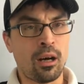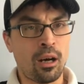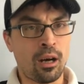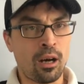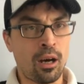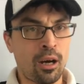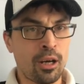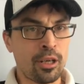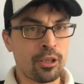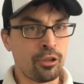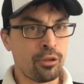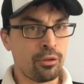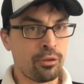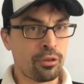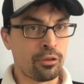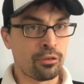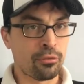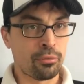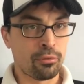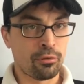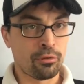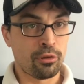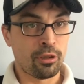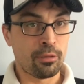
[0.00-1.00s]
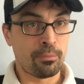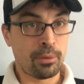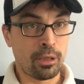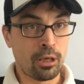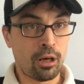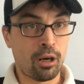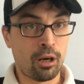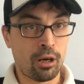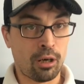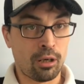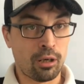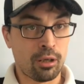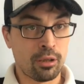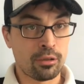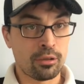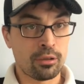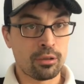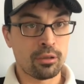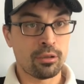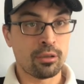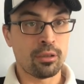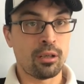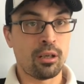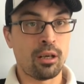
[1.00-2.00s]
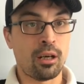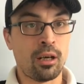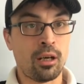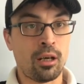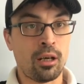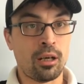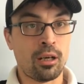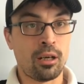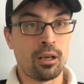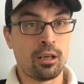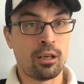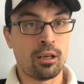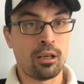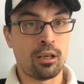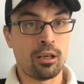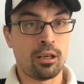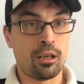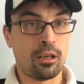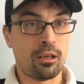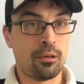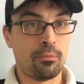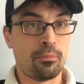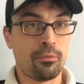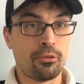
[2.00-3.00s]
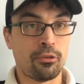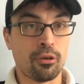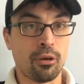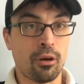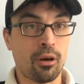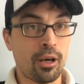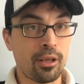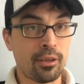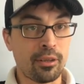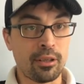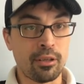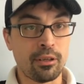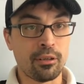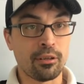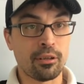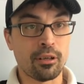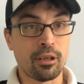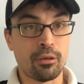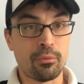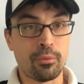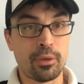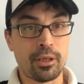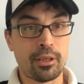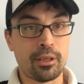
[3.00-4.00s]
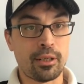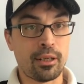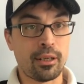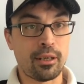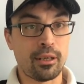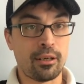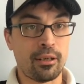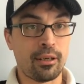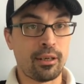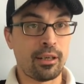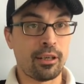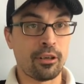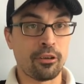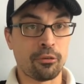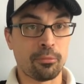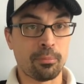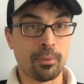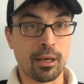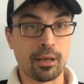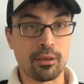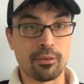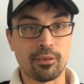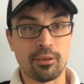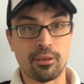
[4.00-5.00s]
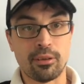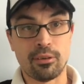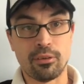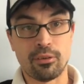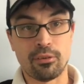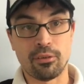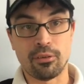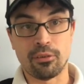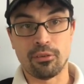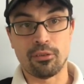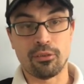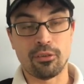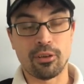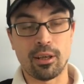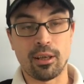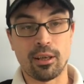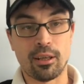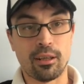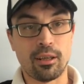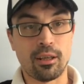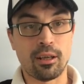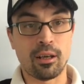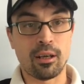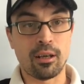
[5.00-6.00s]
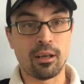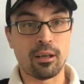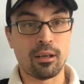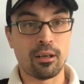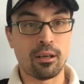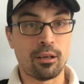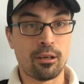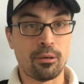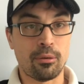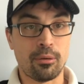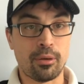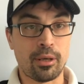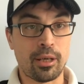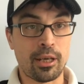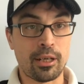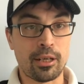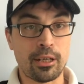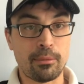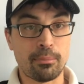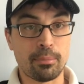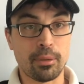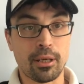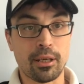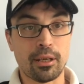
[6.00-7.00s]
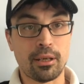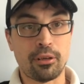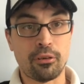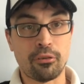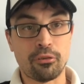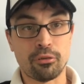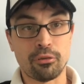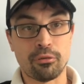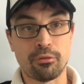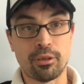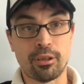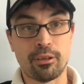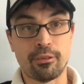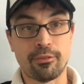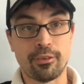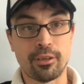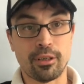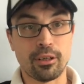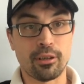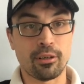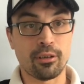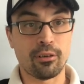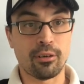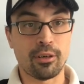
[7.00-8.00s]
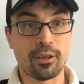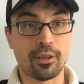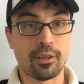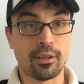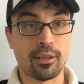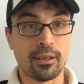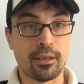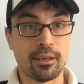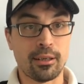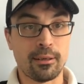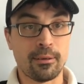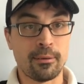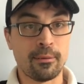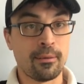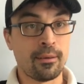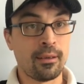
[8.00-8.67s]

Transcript: I knew this was going to be hard um, so I didn't go in there expecting to set uh, any pace or anything like that.